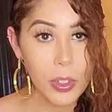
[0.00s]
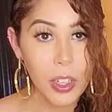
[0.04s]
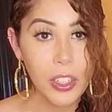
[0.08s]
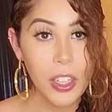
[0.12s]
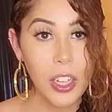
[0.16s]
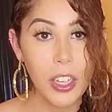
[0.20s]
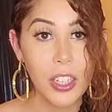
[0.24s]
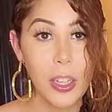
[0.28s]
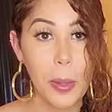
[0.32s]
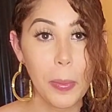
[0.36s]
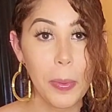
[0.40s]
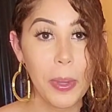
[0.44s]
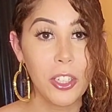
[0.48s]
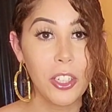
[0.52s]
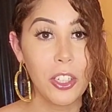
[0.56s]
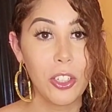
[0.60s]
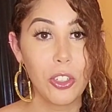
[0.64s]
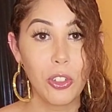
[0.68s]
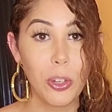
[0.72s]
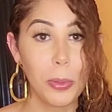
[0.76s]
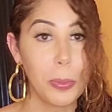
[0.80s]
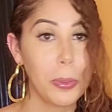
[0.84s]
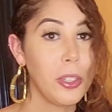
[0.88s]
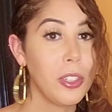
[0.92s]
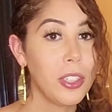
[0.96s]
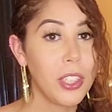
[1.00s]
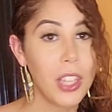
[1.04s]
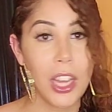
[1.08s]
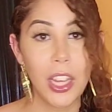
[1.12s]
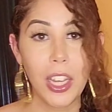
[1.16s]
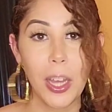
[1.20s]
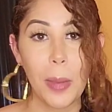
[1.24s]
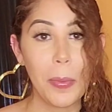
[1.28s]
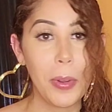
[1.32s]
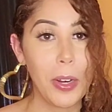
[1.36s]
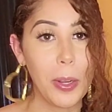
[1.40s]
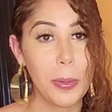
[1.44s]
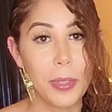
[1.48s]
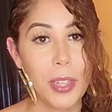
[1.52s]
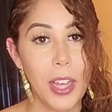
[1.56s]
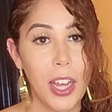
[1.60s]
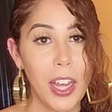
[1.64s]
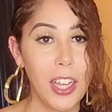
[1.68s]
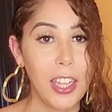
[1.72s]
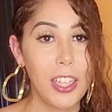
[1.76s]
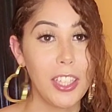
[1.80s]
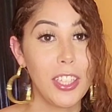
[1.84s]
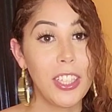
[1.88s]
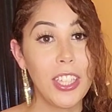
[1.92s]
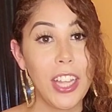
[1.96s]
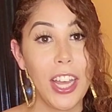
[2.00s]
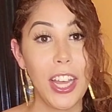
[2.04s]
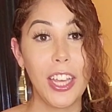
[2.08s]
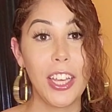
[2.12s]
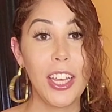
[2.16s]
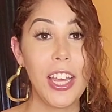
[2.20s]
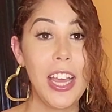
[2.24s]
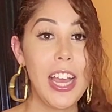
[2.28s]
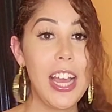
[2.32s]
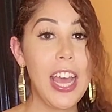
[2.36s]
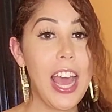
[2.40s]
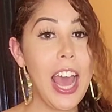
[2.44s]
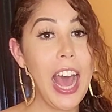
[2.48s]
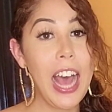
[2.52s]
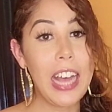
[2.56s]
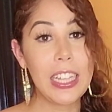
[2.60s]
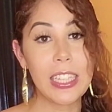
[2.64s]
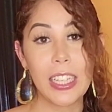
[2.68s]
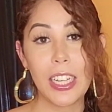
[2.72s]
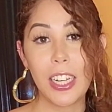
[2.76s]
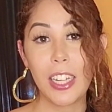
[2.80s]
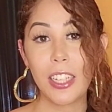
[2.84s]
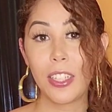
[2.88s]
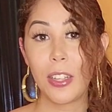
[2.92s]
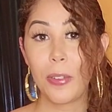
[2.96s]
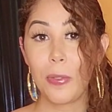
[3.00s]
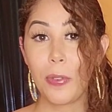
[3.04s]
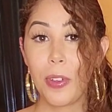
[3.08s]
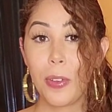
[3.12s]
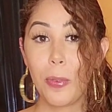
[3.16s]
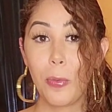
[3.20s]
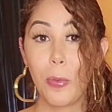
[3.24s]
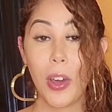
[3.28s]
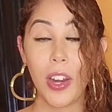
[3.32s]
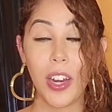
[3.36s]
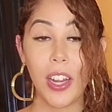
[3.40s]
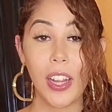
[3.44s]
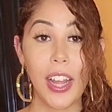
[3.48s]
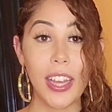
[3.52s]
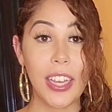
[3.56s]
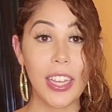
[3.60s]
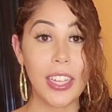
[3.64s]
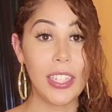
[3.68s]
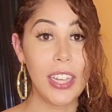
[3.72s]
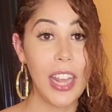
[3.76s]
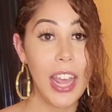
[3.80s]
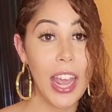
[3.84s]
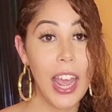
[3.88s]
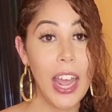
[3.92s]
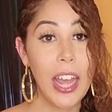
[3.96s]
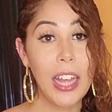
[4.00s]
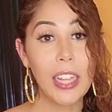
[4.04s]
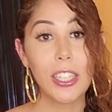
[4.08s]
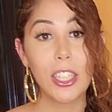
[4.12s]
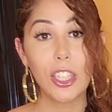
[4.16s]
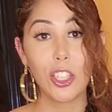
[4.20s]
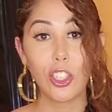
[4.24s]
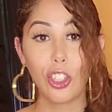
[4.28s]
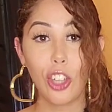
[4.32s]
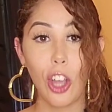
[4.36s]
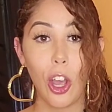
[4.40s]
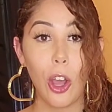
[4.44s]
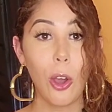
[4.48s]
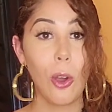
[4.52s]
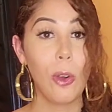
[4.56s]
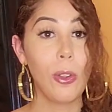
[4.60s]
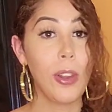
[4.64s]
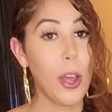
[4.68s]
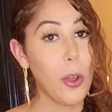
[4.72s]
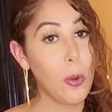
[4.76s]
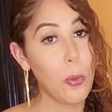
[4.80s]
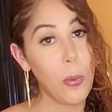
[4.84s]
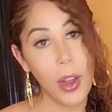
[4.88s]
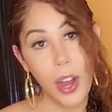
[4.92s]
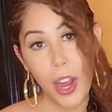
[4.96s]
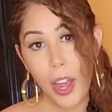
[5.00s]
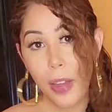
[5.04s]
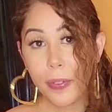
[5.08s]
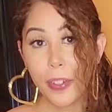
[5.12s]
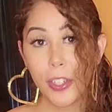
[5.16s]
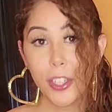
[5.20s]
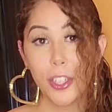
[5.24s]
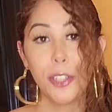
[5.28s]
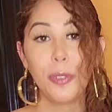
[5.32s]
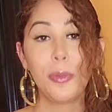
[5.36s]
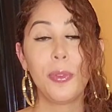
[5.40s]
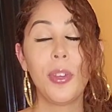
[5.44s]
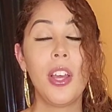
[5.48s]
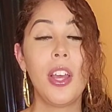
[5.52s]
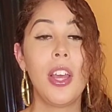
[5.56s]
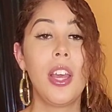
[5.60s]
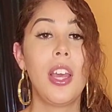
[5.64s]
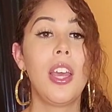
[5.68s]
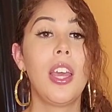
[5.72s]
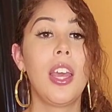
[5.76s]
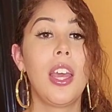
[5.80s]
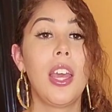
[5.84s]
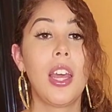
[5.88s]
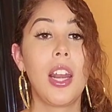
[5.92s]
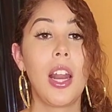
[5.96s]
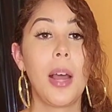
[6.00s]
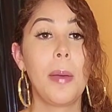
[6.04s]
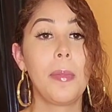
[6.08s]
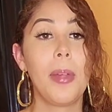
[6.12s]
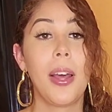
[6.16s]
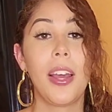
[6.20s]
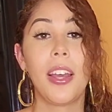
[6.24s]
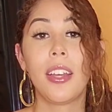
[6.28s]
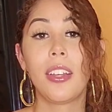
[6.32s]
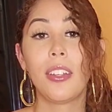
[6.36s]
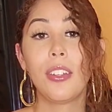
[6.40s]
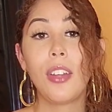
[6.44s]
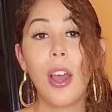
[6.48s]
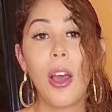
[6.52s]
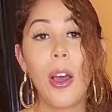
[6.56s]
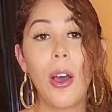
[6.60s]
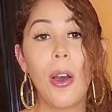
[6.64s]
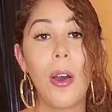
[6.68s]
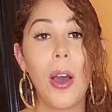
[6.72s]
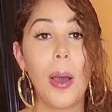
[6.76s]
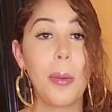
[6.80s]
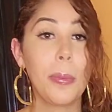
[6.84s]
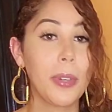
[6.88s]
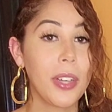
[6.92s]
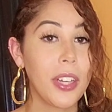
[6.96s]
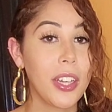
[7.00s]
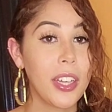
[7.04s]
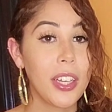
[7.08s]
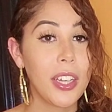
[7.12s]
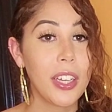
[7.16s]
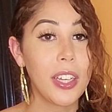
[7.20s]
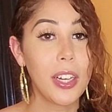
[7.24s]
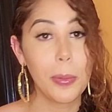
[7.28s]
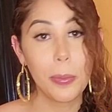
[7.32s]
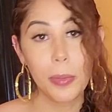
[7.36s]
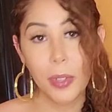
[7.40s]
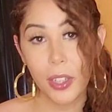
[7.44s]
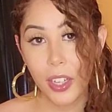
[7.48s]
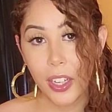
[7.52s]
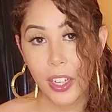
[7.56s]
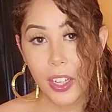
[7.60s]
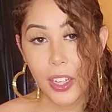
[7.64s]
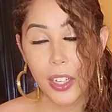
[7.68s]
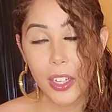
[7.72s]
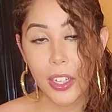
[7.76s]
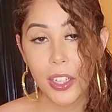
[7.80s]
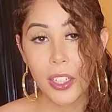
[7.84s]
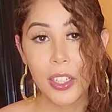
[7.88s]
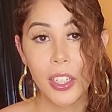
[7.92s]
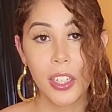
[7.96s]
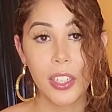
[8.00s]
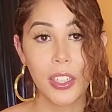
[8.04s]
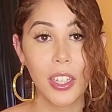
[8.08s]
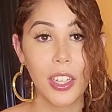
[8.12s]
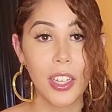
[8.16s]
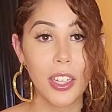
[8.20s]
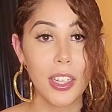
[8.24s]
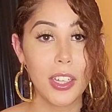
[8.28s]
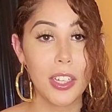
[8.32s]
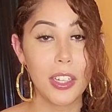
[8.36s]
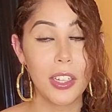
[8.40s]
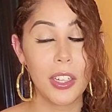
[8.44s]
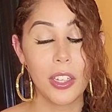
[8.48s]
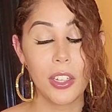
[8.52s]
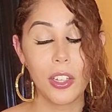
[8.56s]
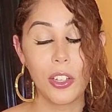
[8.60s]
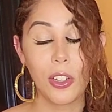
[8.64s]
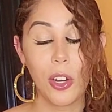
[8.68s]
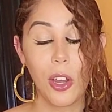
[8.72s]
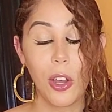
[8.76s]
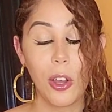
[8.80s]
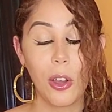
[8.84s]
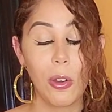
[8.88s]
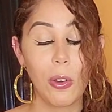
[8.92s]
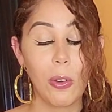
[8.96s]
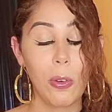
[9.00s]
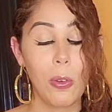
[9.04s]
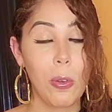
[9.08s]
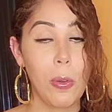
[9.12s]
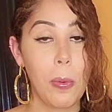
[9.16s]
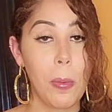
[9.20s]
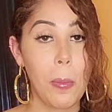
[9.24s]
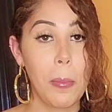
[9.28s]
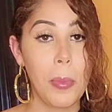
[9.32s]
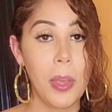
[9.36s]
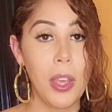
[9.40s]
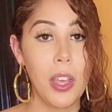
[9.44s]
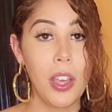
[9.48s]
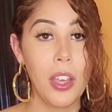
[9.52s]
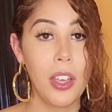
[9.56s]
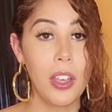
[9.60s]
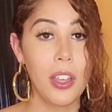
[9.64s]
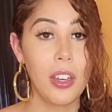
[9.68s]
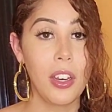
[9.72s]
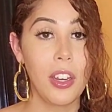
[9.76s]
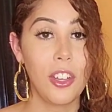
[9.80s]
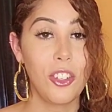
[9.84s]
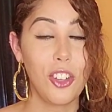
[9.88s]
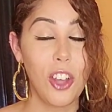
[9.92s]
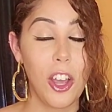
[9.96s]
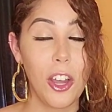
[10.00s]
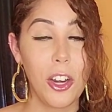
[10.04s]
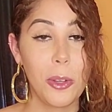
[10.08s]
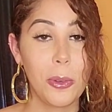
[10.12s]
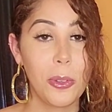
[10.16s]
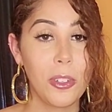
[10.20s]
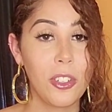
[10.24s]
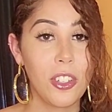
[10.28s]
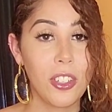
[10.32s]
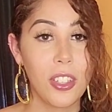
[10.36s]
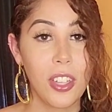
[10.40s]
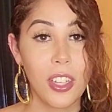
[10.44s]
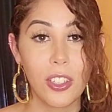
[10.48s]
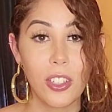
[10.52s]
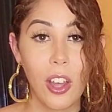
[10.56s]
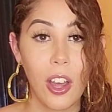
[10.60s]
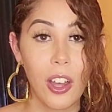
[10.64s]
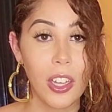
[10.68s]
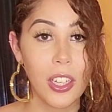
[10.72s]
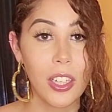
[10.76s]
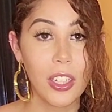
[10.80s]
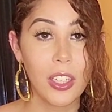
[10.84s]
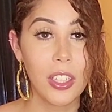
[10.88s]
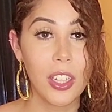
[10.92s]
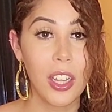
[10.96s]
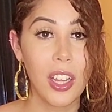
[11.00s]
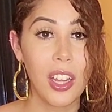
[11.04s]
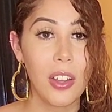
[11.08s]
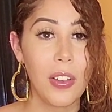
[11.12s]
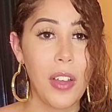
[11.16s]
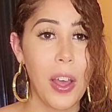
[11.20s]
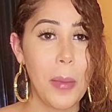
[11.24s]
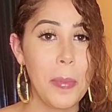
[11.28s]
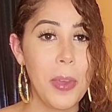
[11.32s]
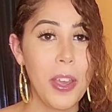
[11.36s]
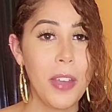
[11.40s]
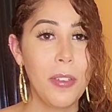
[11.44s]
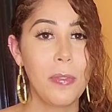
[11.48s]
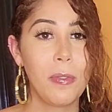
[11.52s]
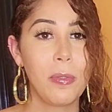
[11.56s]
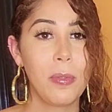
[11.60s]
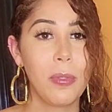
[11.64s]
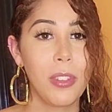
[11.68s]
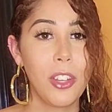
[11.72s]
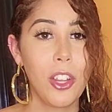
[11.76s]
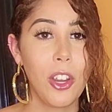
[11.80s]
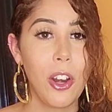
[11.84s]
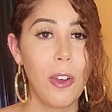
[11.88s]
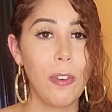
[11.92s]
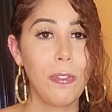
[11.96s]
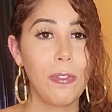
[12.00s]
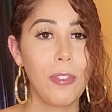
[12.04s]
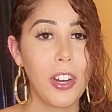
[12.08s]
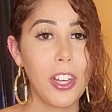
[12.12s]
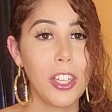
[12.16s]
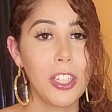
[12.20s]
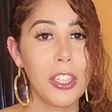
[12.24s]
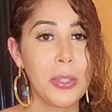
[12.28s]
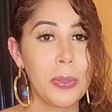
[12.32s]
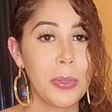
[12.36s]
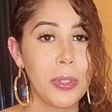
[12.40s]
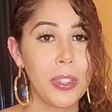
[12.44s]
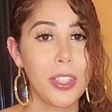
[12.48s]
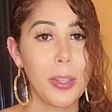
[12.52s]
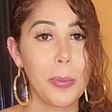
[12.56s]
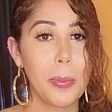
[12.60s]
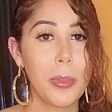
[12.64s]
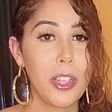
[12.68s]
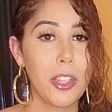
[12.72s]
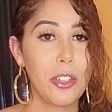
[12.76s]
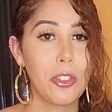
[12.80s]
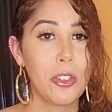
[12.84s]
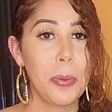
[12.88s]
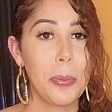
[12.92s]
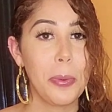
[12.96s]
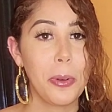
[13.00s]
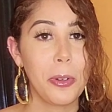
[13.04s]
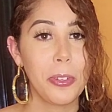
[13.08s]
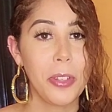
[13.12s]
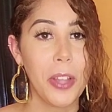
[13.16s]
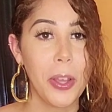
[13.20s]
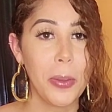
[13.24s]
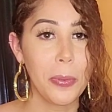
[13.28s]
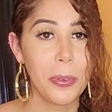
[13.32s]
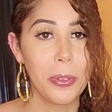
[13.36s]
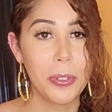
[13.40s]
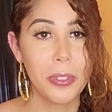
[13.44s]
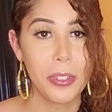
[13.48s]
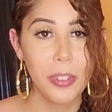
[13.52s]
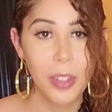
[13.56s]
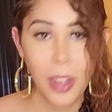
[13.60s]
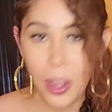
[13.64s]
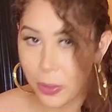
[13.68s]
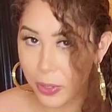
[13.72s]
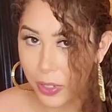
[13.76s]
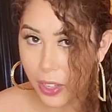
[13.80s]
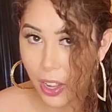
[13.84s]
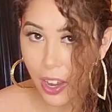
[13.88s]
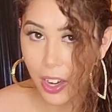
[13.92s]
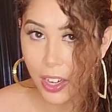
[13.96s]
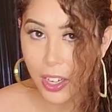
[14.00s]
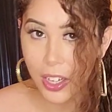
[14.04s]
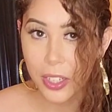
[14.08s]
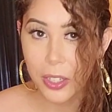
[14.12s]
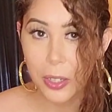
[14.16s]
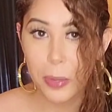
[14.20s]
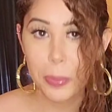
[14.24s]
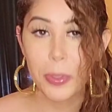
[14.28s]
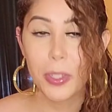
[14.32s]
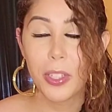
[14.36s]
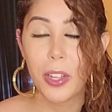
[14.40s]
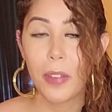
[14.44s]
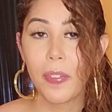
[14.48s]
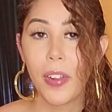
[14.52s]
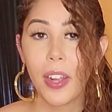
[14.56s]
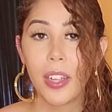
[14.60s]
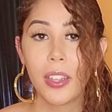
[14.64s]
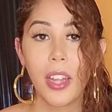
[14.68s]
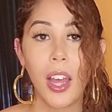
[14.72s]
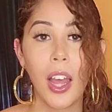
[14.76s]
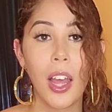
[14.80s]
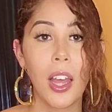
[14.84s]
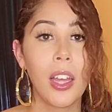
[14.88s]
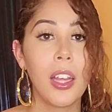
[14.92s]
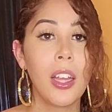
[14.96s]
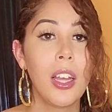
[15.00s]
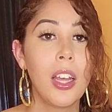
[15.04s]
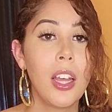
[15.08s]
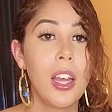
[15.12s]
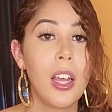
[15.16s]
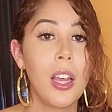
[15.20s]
And there's a bunch of strippers, like, coming up to us, like, asking us if we wanted, like, a dance, a show, like, whatever. And I'm like, no, I'm good, I'm good. And then, you know, me and Johnny was just, like, talking and stuff. I made, you know, friends with some of the strippers. I was talking to them and stuff like that.